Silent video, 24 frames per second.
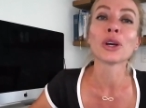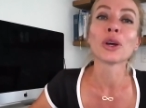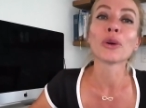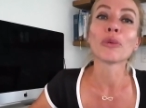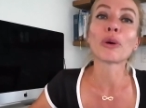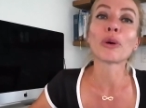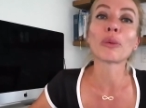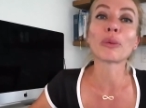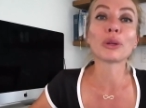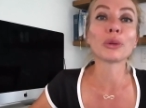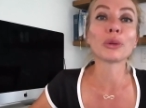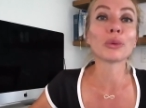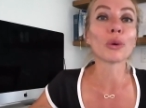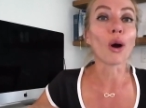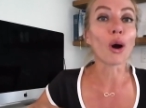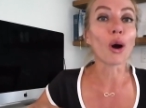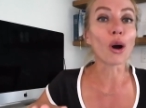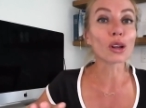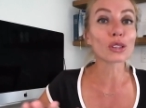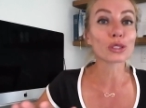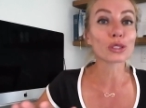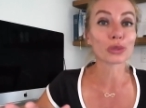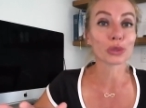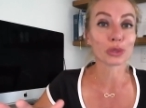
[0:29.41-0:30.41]
where we do
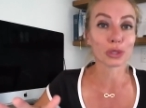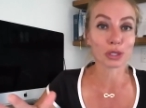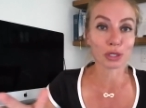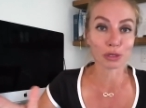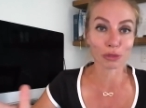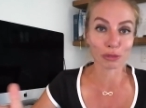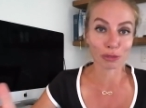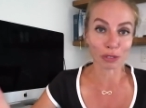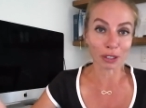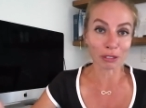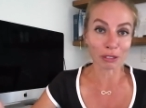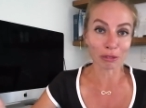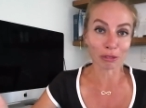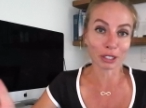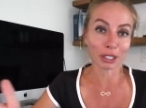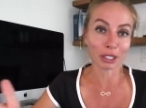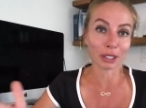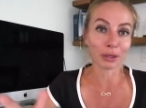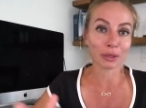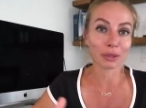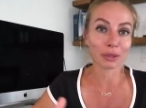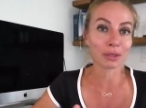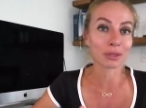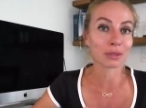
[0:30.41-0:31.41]
all sorts of fun
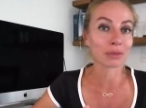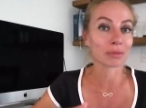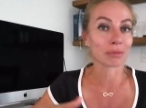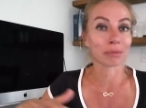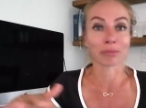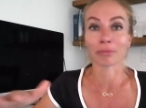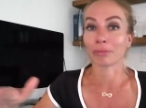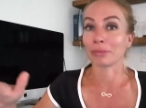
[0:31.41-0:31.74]
videos